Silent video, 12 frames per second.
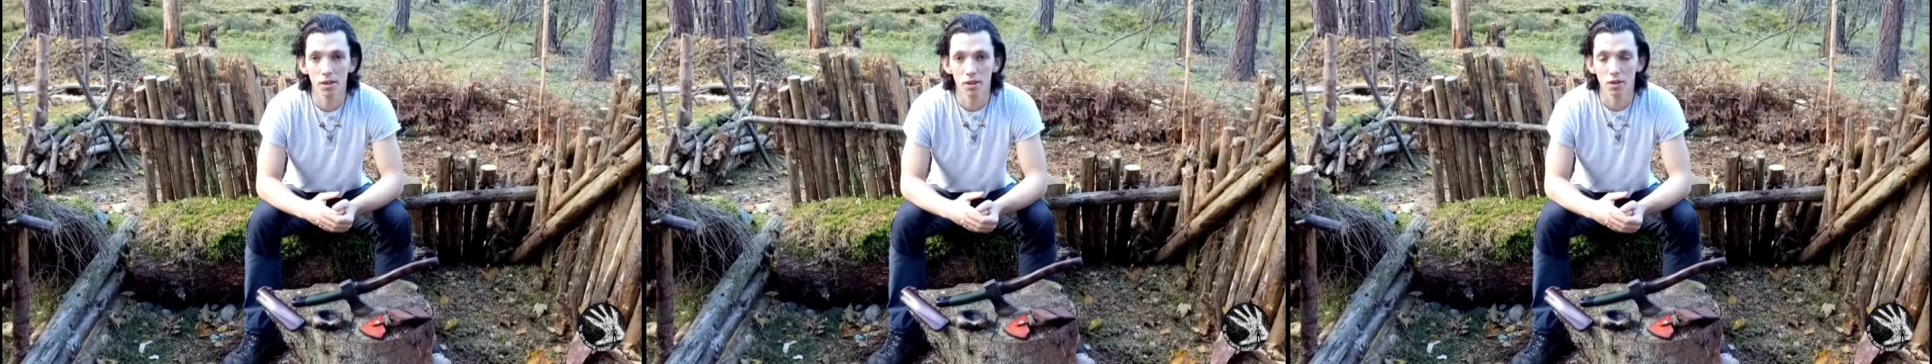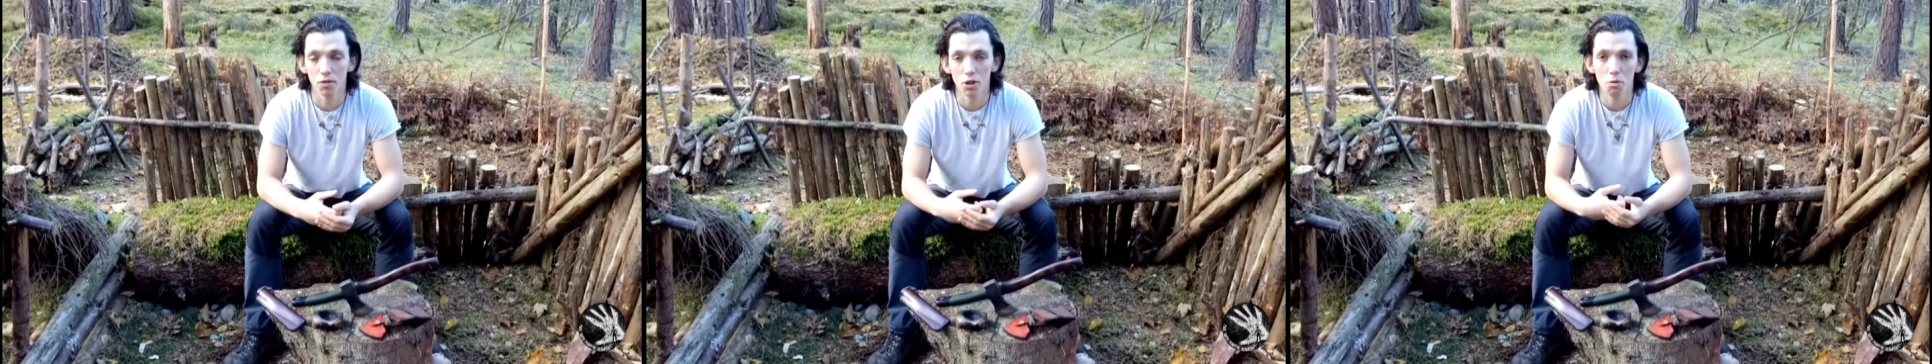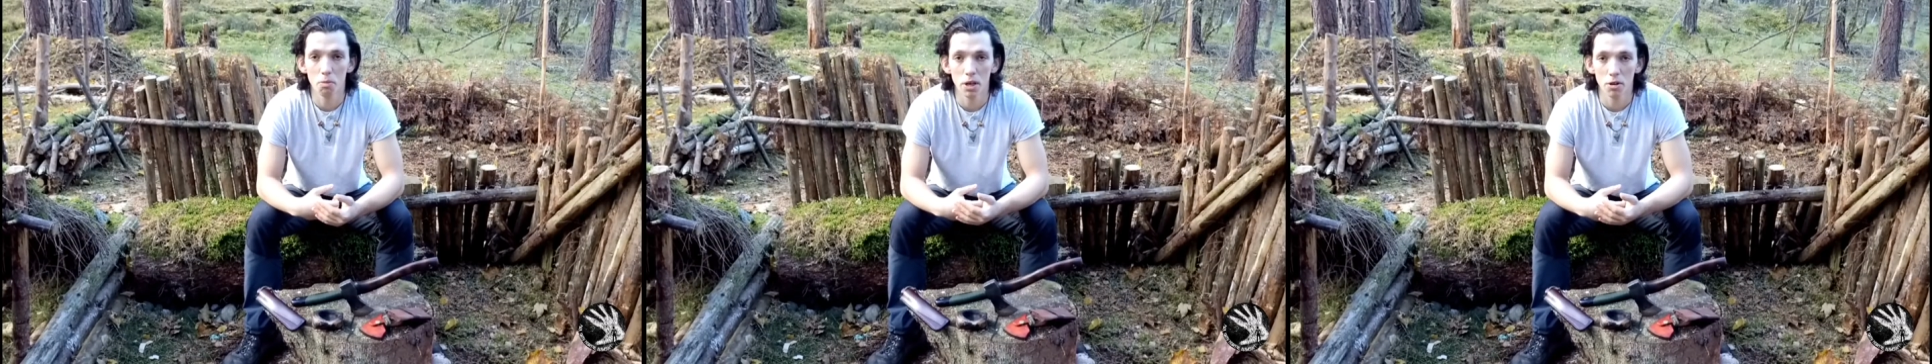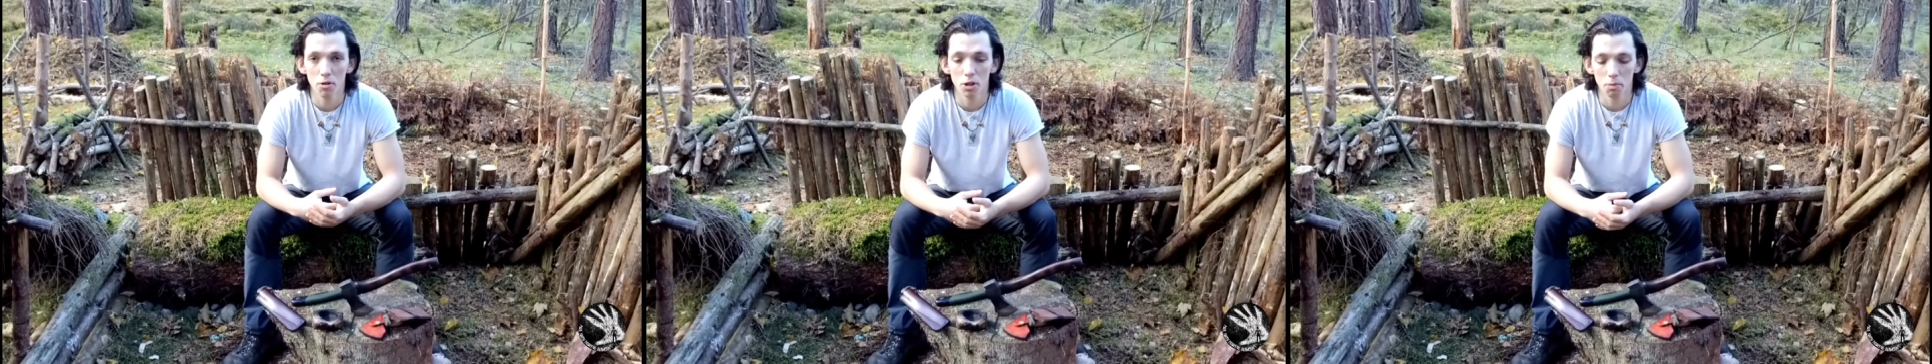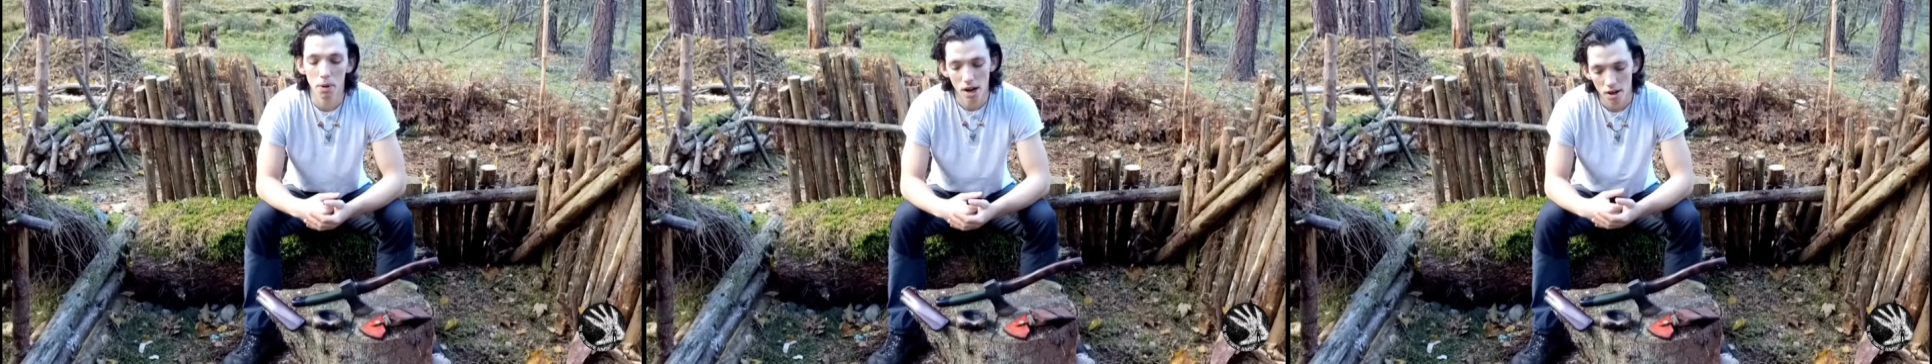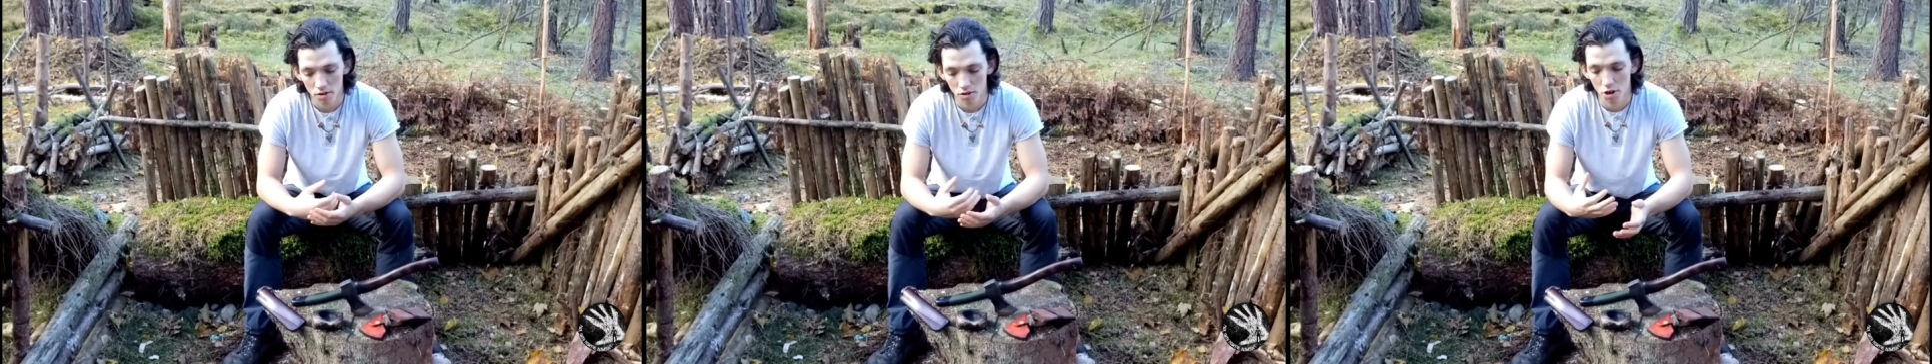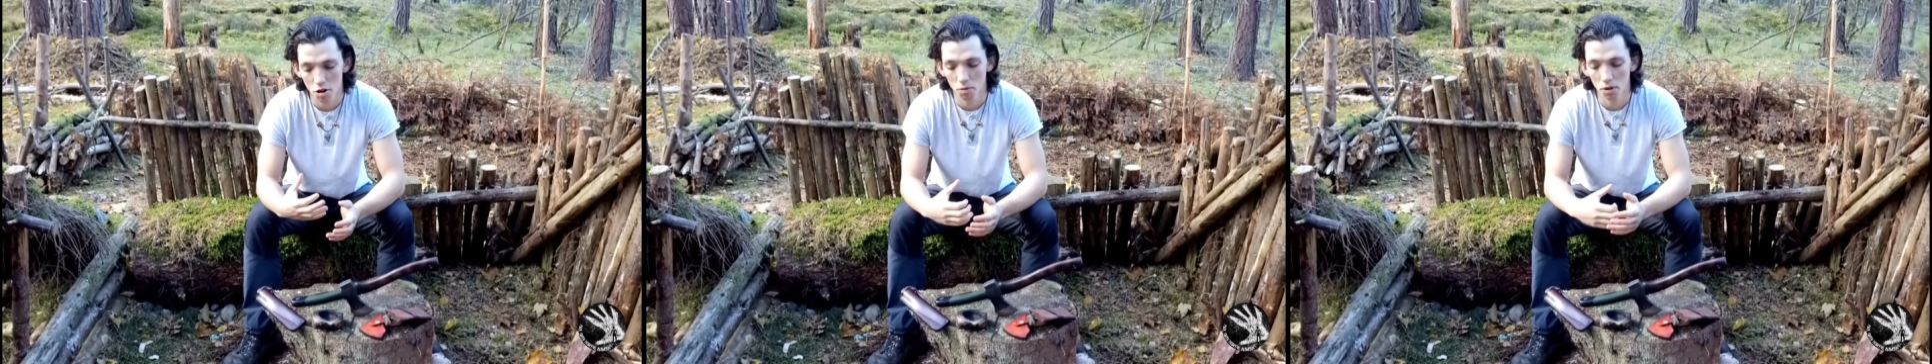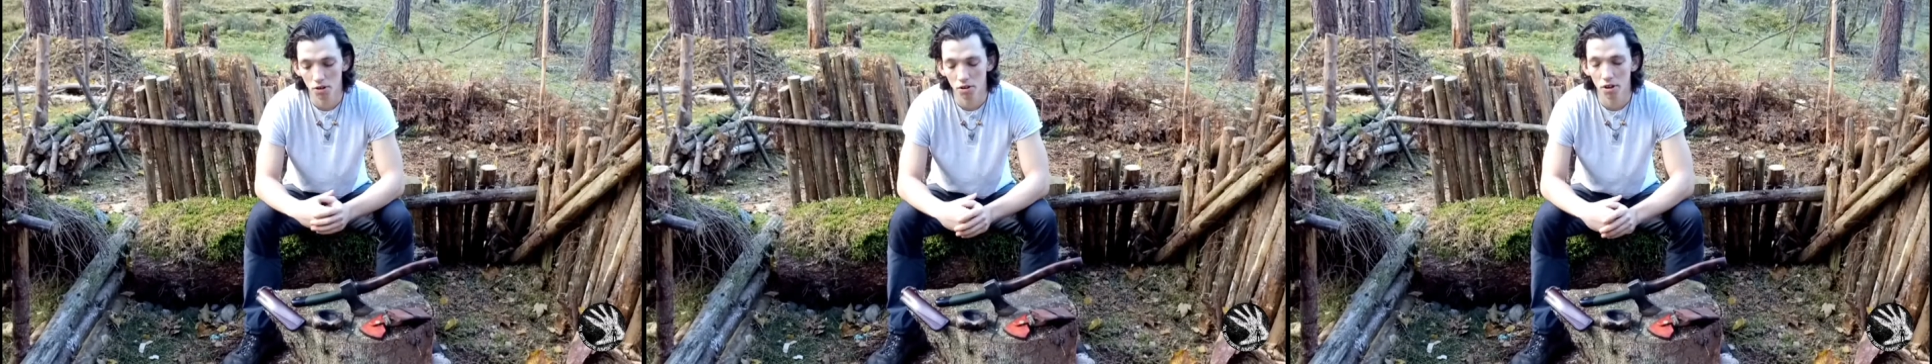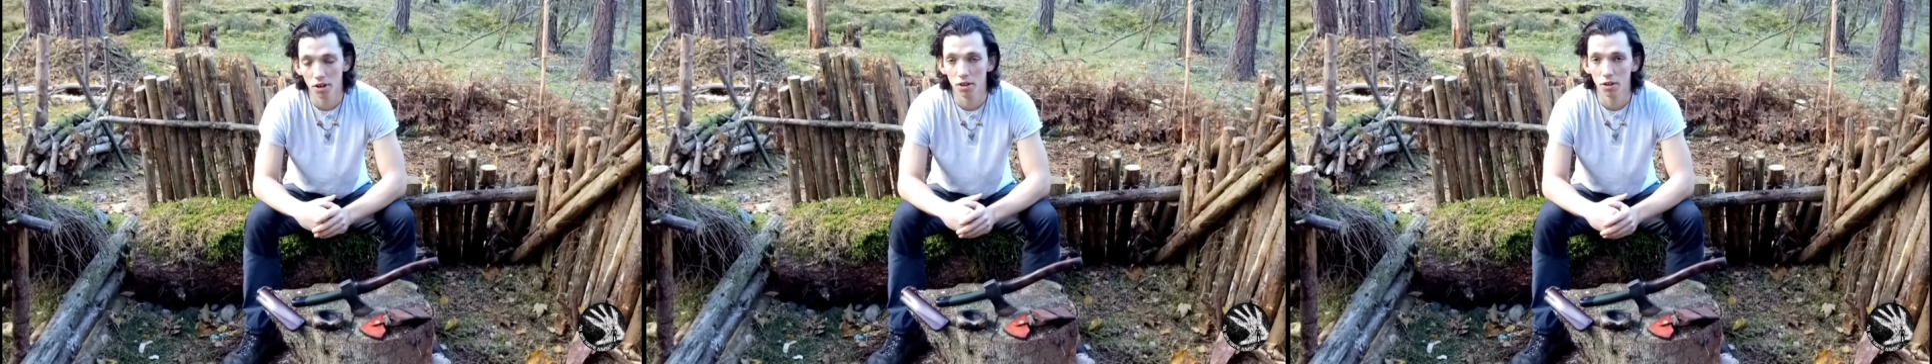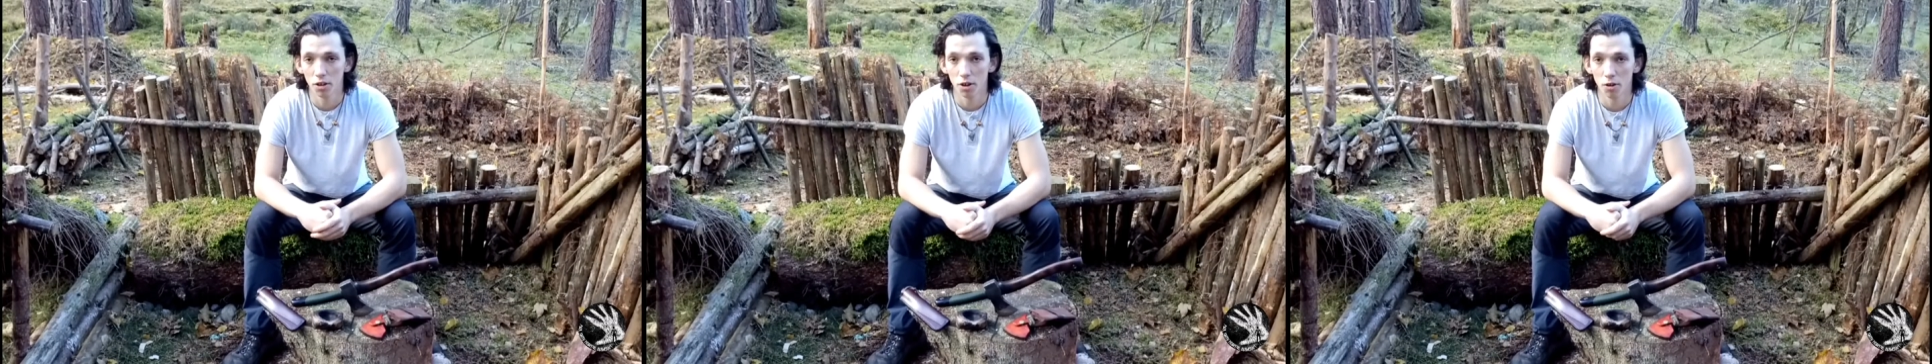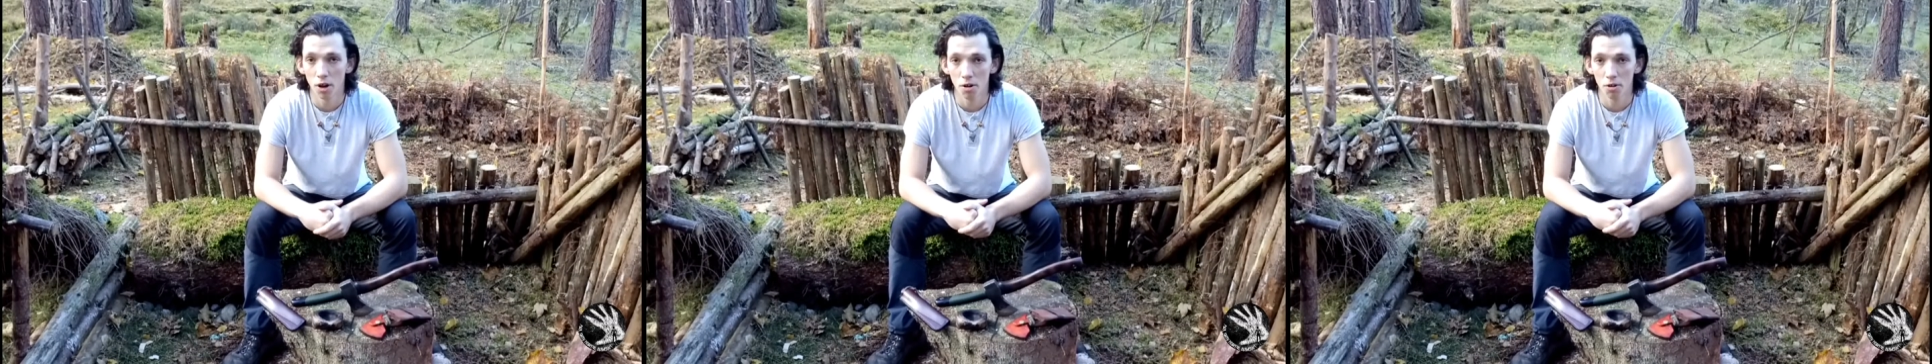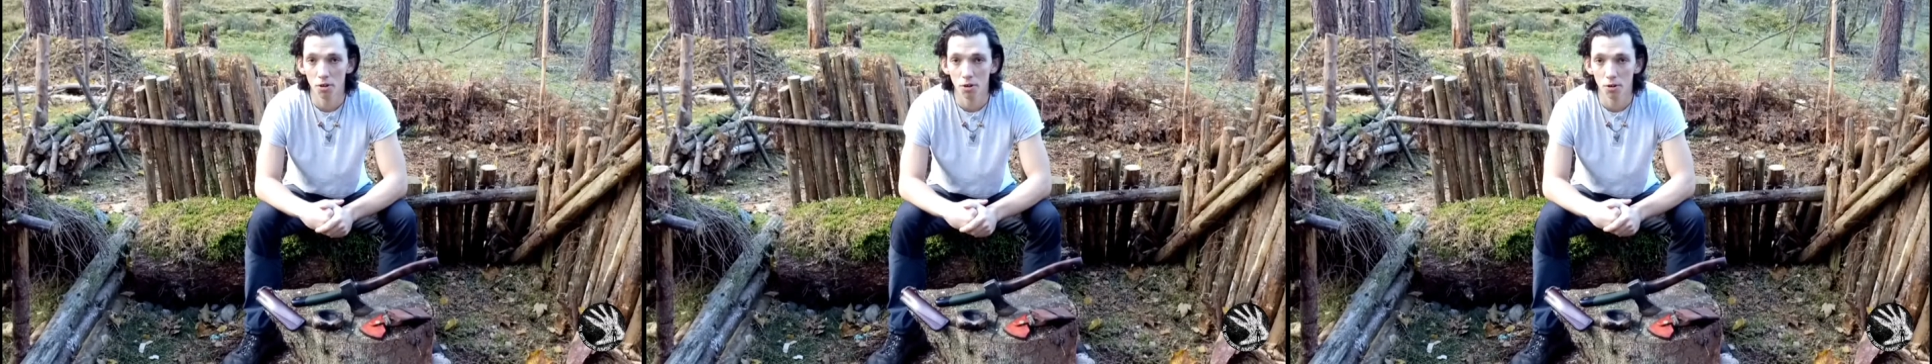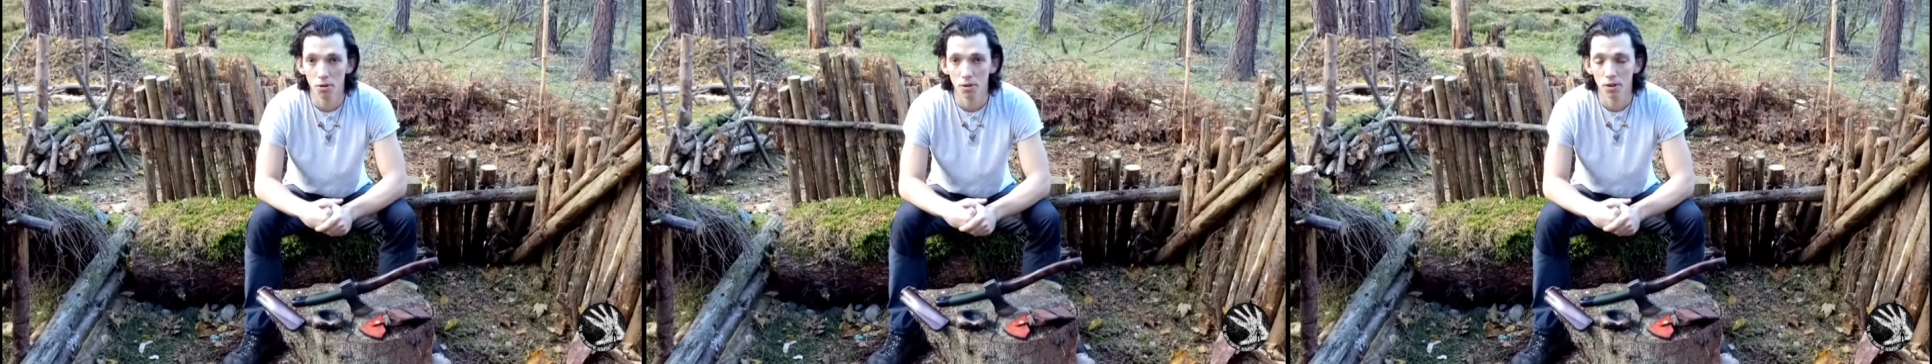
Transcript: you've seen me do in the past and you want to know how to do,